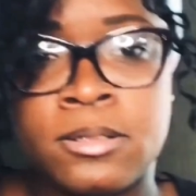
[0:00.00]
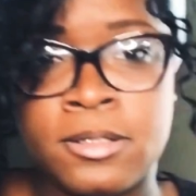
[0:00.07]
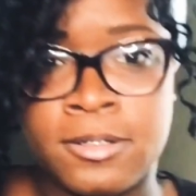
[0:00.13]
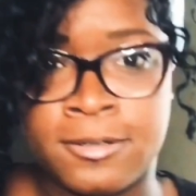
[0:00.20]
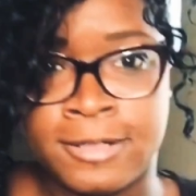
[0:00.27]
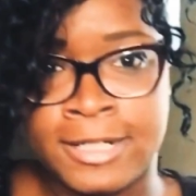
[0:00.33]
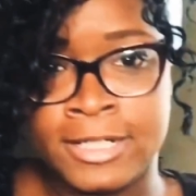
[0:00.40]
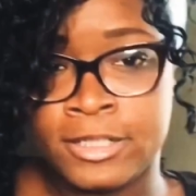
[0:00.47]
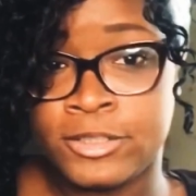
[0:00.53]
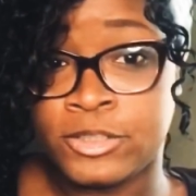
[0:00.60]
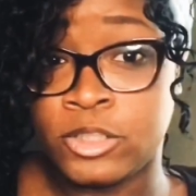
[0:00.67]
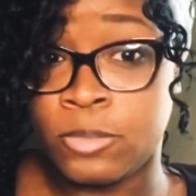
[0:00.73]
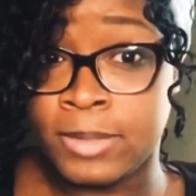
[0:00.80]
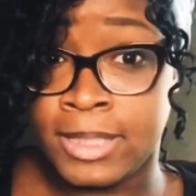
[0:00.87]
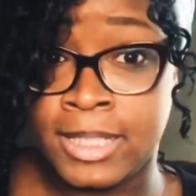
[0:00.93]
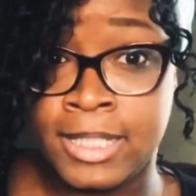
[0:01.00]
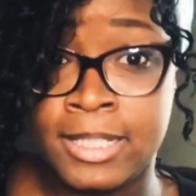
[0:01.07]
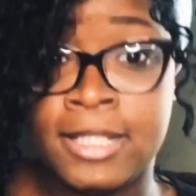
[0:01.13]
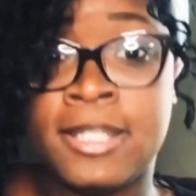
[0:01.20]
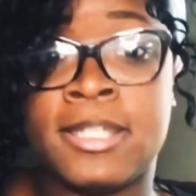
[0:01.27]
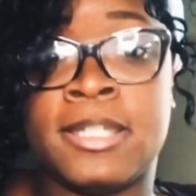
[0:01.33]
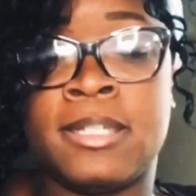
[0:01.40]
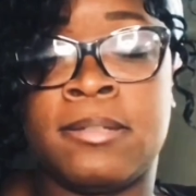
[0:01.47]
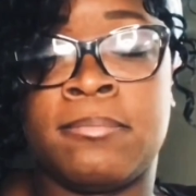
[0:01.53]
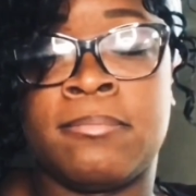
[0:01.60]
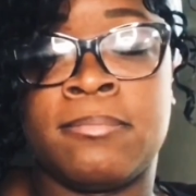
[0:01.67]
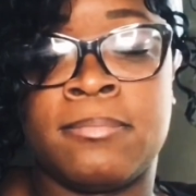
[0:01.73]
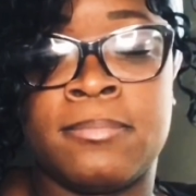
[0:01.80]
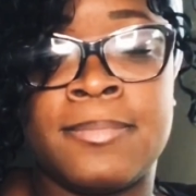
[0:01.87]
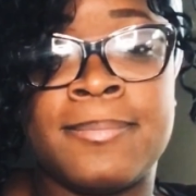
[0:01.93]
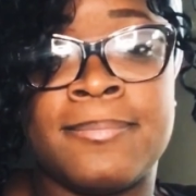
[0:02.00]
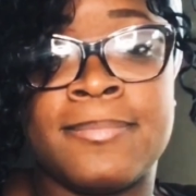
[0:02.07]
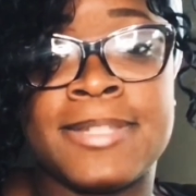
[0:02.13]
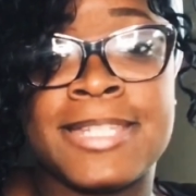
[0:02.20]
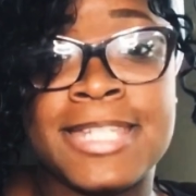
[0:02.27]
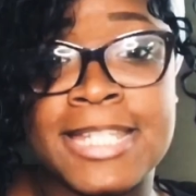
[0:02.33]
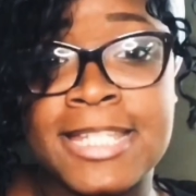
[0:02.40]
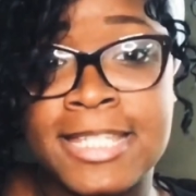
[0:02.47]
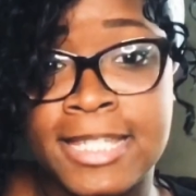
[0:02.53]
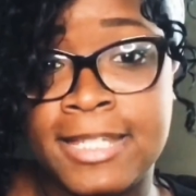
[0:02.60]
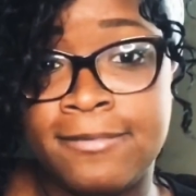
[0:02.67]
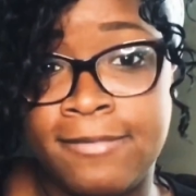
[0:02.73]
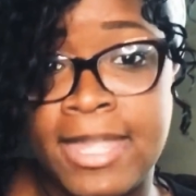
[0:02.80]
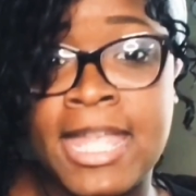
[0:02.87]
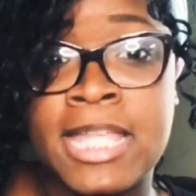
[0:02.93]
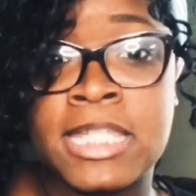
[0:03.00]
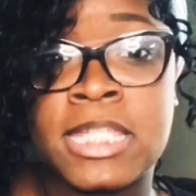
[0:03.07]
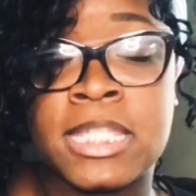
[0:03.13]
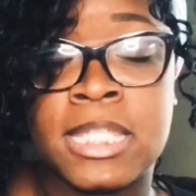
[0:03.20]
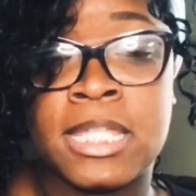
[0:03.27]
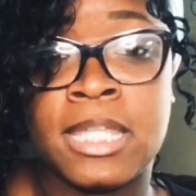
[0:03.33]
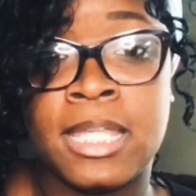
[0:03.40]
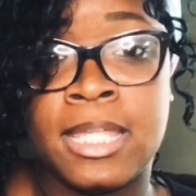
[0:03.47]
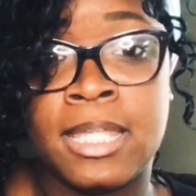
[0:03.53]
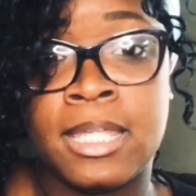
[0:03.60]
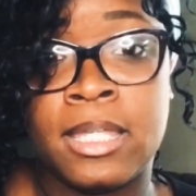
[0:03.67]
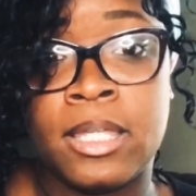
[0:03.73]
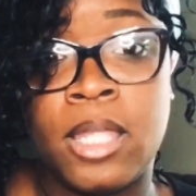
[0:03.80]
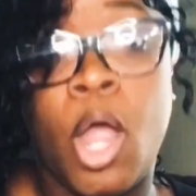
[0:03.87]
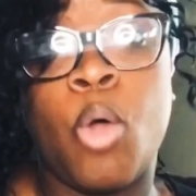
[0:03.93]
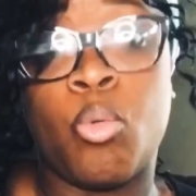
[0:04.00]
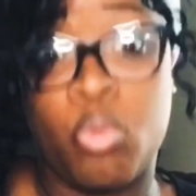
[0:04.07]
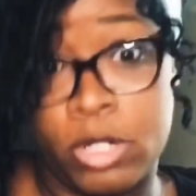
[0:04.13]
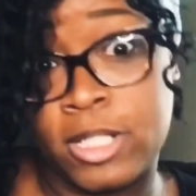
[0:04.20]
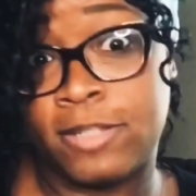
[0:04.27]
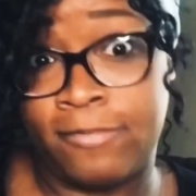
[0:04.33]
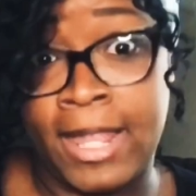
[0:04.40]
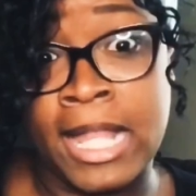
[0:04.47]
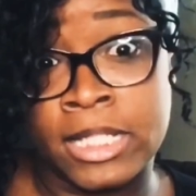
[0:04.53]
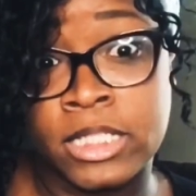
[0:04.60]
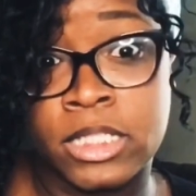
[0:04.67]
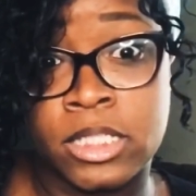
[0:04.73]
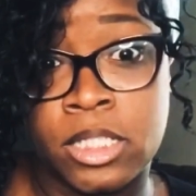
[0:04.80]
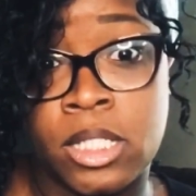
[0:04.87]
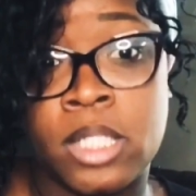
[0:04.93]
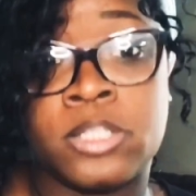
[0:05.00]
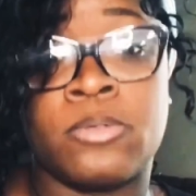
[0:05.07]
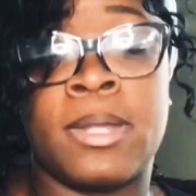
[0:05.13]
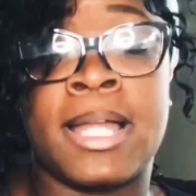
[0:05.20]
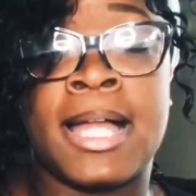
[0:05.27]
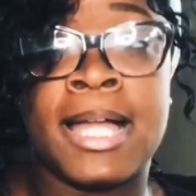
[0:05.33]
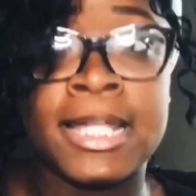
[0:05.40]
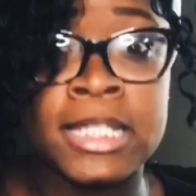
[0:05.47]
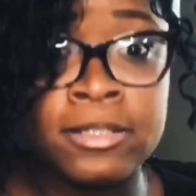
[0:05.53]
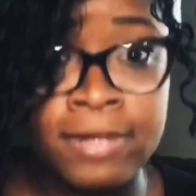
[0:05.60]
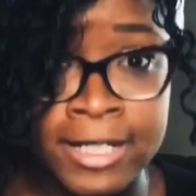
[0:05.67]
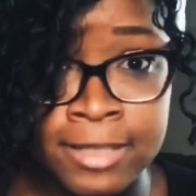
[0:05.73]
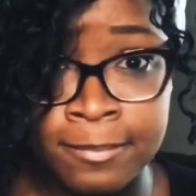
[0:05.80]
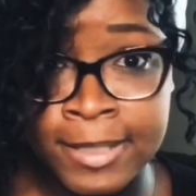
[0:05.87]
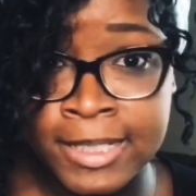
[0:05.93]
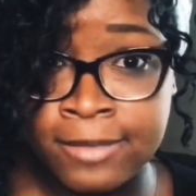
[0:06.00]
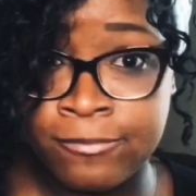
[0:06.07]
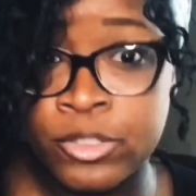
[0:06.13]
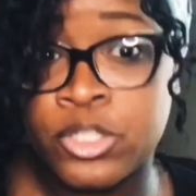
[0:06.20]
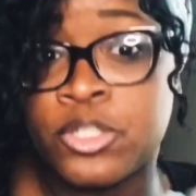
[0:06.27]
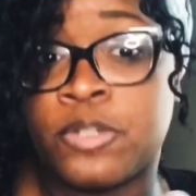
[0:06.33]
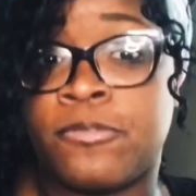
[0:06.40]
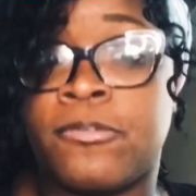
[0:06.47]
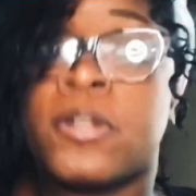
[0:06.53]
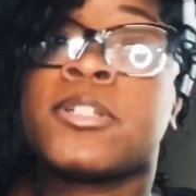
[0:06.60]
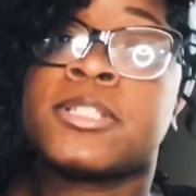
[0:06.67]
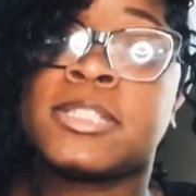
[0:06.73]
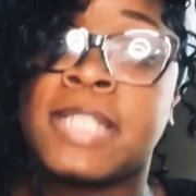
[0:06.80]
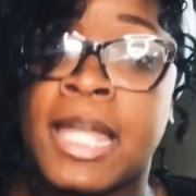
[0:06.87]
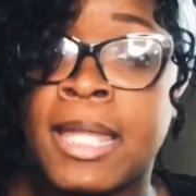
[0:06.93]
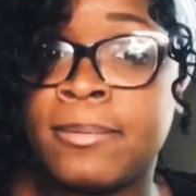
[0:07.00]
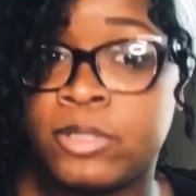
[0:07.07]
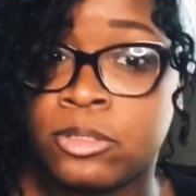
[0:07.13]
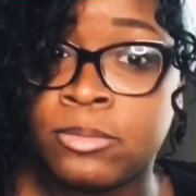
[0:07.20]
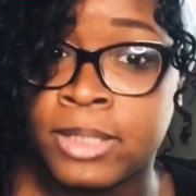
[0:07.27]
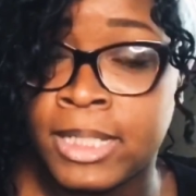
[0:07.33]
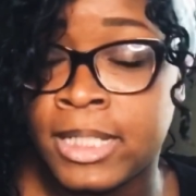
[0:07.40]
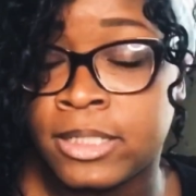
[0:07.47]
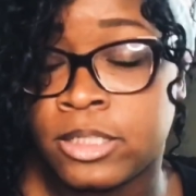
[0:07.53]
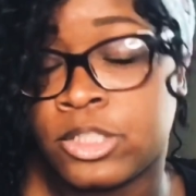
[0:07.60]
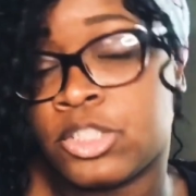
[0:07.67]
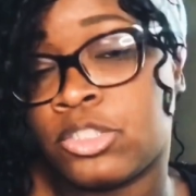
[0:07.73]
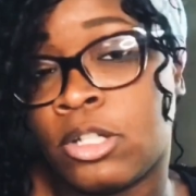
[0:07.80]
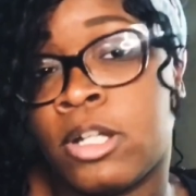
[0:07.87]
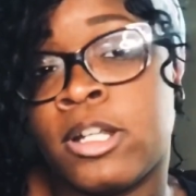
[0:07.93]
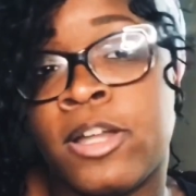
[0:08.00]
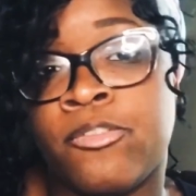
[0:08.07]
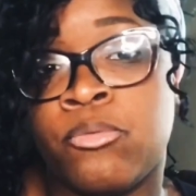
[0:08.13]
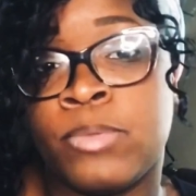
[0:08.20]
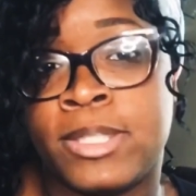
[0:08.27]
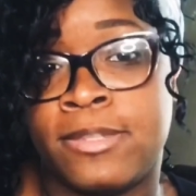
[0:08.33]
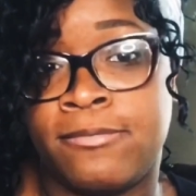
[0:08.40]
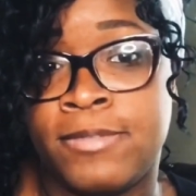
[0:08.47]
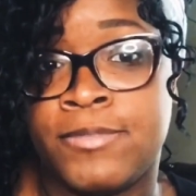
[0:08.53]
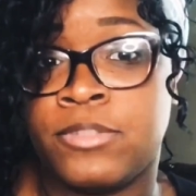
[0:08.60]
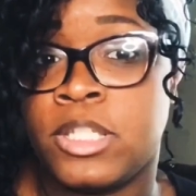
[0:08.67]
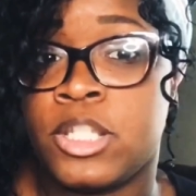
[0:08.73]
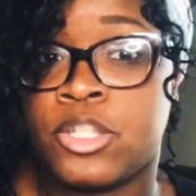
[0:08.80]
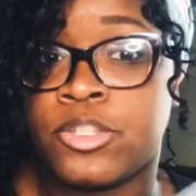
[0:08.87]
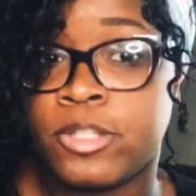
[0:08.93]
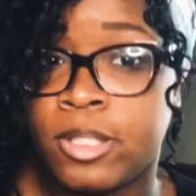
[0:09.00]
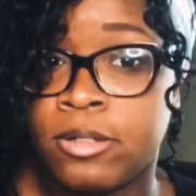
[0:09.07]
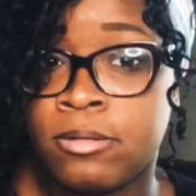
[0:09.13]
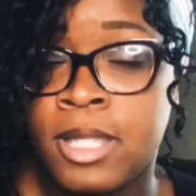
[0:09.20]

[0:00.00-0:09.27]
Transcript: right, so again, the 16 fast works fast. So I highly recommend, if it's your first time doing it, to start off with the 15 slow.